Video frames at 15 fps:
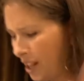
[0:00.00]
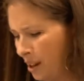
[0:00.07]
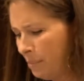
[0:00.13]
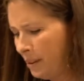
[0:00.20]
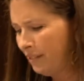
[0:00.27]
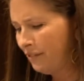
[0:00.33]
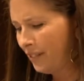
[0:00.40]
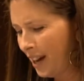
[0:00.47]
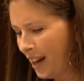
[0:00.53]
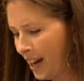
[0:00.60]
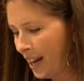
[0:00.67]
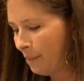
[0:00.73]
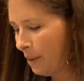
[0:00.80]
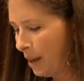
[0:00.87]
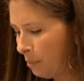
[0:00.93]
"We'll be
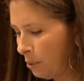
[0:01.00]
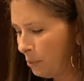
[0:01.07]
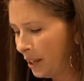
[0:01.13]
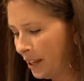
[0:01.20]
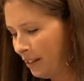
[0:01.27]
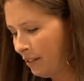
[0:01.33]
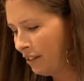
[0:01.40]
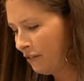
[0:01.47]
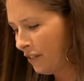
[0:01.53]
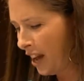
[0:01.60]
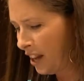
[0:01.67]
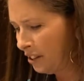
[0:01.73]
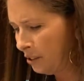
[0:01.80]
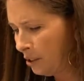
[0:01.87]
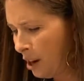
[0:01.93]
fine. Maybe we can
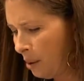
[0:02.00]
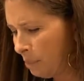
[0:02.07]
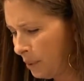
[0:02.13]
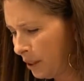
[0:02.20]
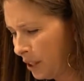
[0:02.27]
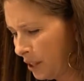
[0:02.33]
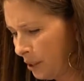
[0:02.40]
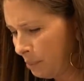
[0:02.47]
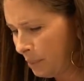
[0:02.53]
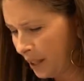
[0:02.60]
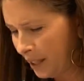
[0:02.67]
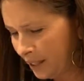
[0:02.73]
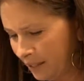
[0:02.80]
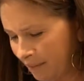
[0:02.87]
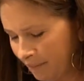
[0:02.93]
even fatten her up a
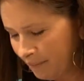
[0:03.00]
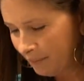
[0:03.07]
little bit."